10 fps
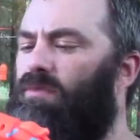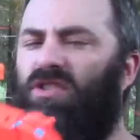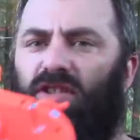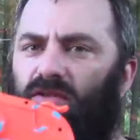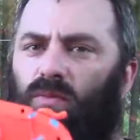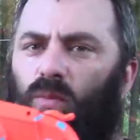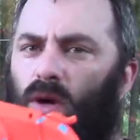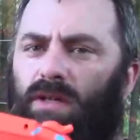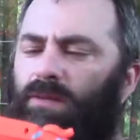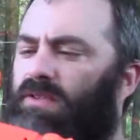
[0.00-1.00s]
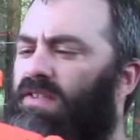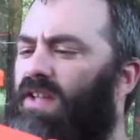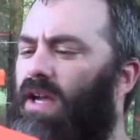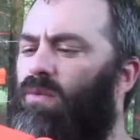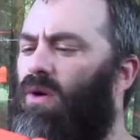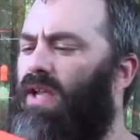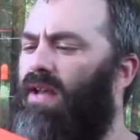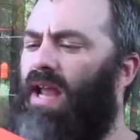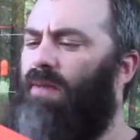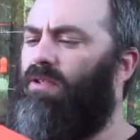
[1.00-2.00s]
Just wonderful design work
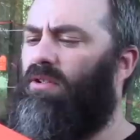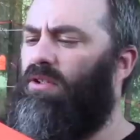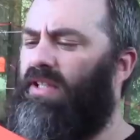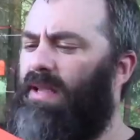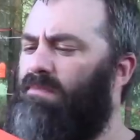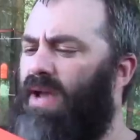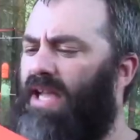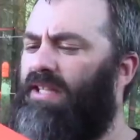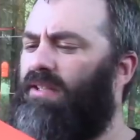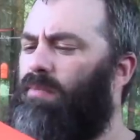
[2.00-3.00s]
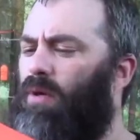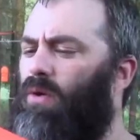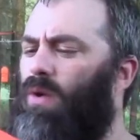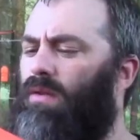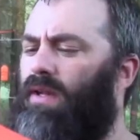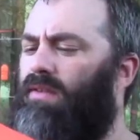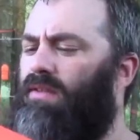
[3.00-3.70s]
and absolutely immaculate print quality.